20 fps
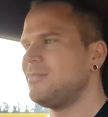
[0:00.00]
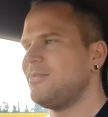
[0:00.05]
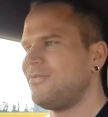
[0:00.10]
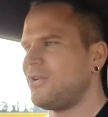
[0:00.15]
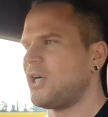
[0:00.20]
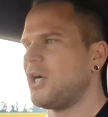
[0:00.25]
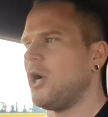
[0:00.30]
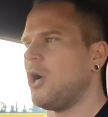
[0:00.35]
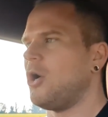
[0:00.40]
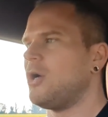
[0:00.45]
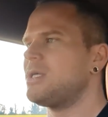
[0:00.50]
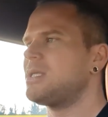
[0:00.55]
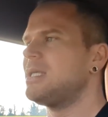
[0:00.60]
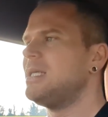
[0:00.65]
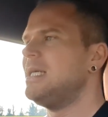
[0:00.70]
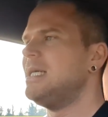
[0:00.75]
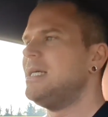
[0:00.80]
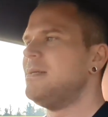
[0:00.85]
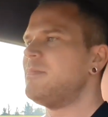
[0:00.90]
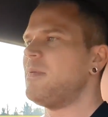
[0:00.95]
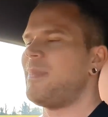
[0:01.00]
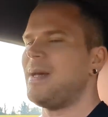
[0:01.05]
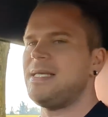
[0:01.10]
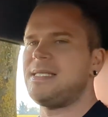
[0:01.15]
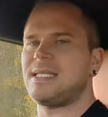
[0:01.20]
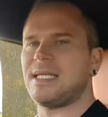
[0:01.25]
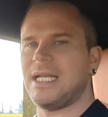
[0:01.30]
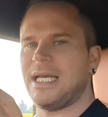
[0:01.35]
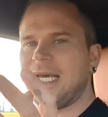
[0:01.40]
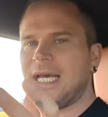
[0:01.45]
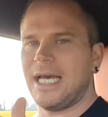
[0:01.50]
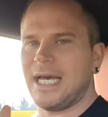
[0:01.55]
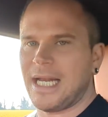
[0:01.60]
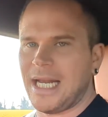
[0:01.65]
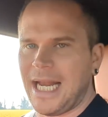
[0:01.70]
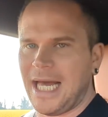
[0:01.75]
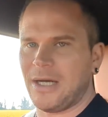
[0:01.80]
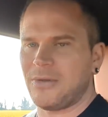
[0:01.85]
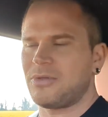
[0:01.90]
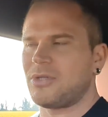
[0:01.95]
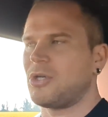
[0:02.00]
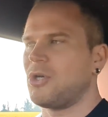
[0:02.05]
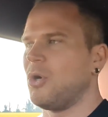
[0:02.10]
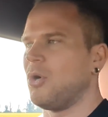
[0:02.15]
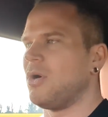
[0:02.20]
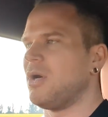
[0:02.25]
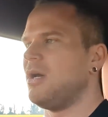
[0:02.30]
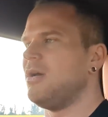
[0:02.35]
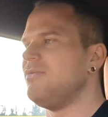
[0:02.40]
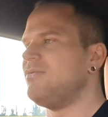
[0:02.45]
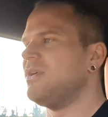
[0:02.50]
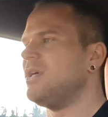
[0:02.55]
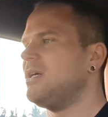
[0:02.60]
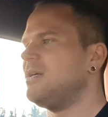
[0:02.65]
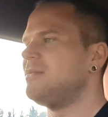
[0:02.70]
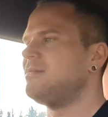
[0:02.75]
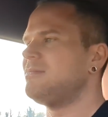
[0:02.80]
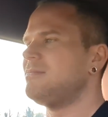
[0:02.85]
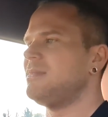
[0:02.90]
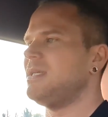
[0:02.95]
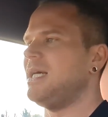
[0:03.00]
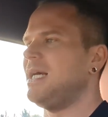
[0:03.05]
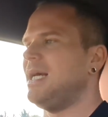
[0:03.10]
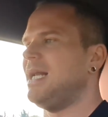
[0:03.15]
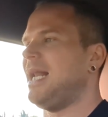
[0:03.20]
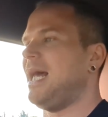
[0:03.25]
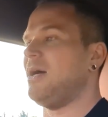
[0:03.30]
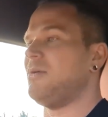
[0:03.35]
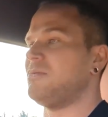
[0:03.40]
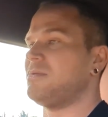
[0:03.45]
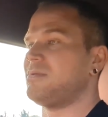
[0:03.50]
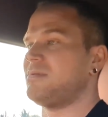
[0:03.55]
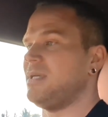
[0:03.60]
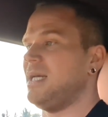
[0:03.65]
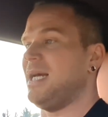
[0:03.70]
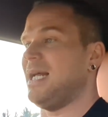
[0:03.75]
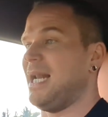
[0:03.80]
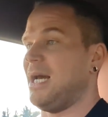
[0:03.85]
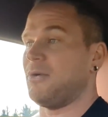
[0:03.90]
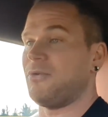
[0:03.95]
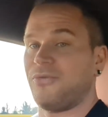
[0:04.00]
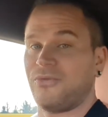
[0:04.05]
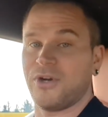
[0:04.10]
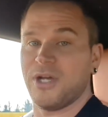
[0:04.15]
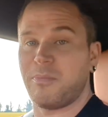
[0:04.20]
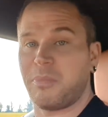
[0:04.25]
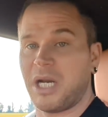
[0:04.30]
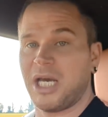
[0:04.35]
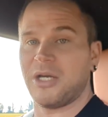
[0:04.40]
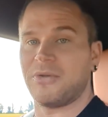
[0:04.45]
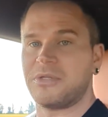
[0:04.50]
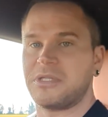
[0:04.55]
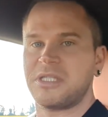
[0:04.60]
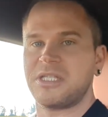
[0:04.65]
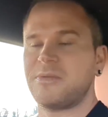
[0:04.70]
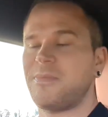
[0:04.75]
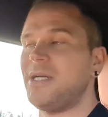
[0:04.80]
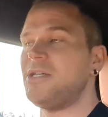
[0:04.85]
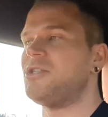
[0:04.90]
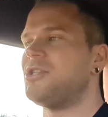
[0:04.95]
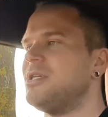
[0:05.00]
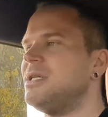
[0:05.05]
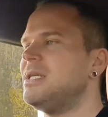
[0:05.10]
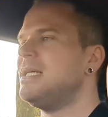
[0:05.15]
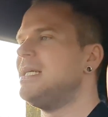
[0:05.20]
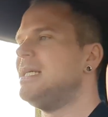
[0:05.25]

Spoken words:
Very odd. Basically, it allowed the coilover. It allowed free play on the suspension.